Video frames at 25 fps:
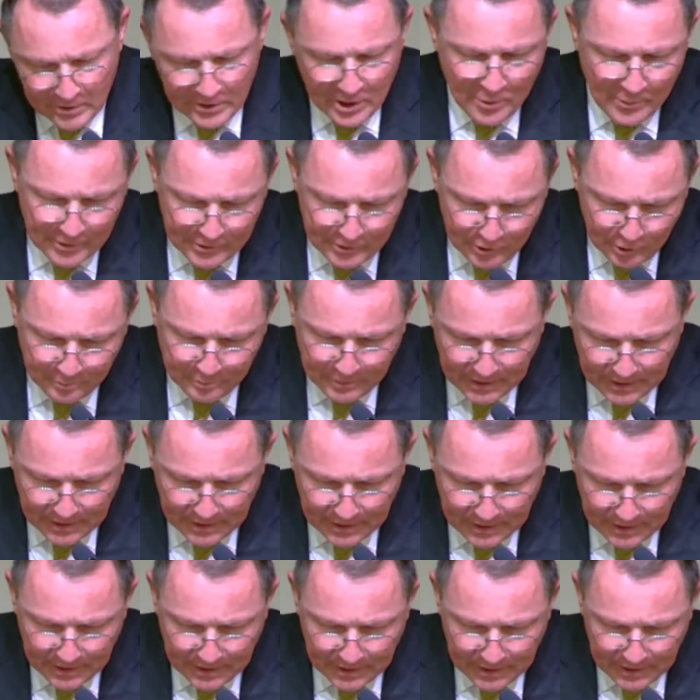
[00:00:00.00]
There were two
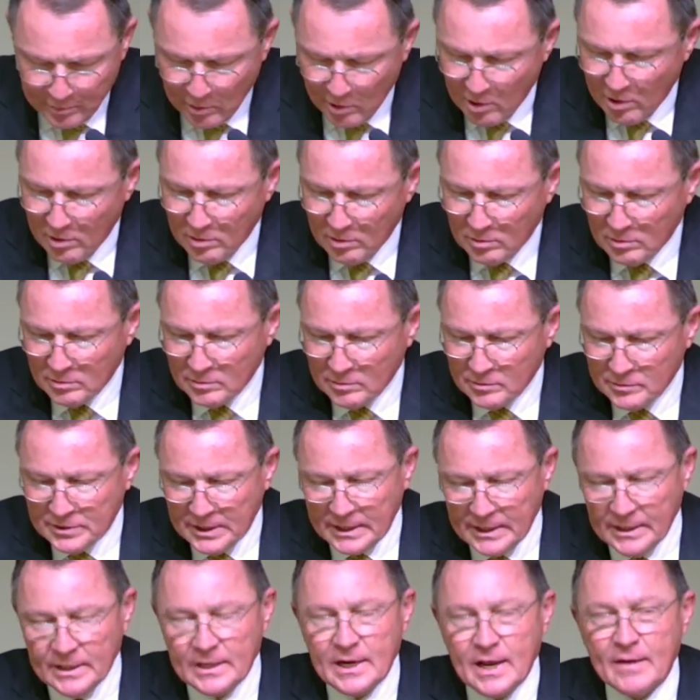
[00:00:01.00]
places Paul
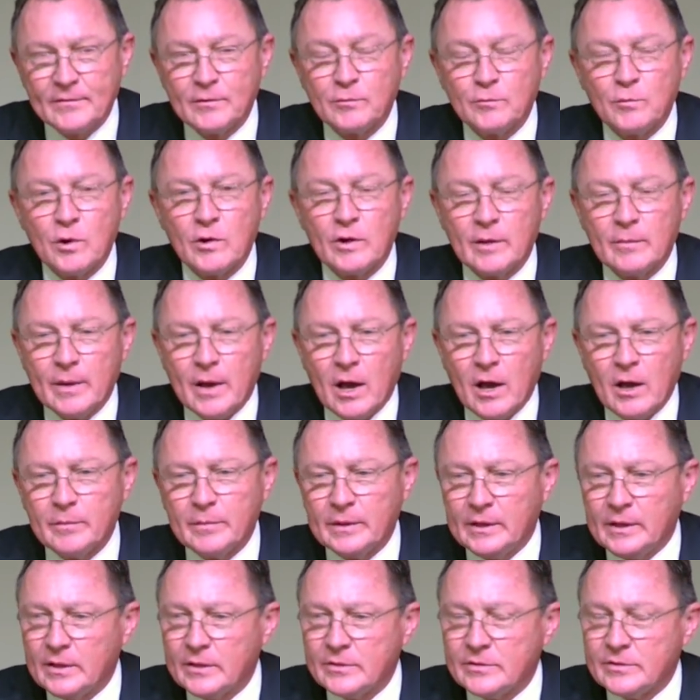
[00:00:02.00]
said he didn't have to worry
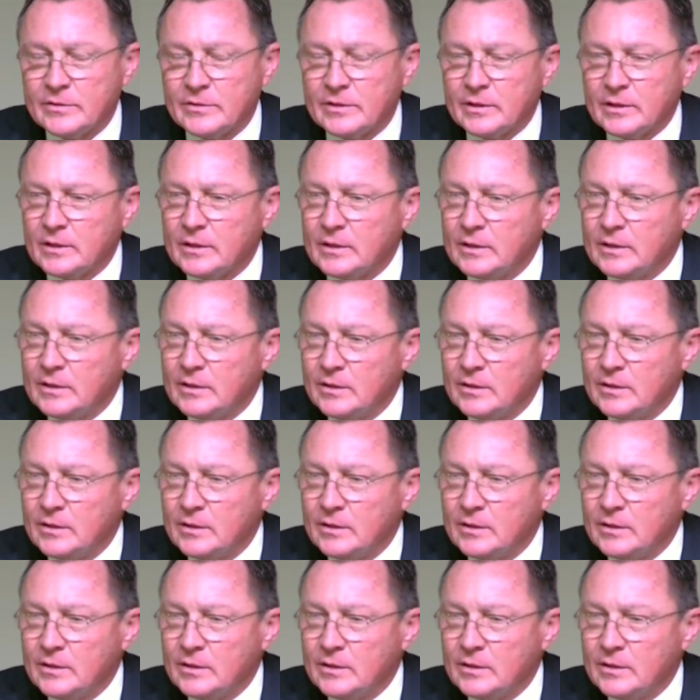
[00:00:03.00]
about because the